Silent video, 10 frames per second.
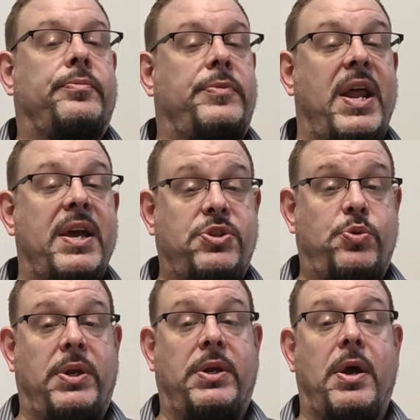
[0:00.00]

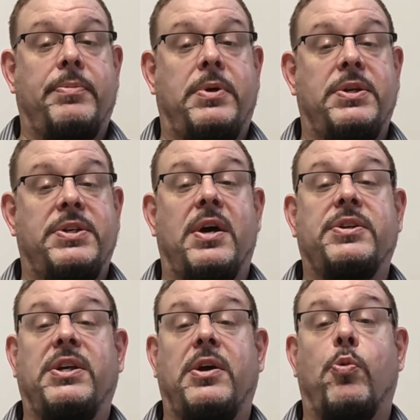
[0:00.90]
Next week, I'm
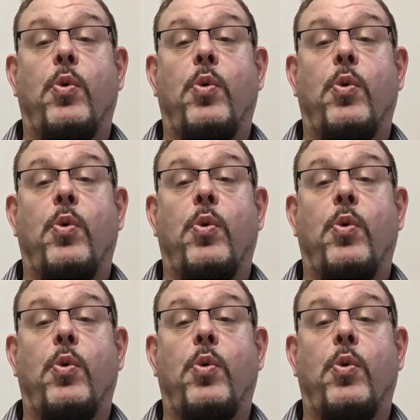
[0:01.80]
conducting a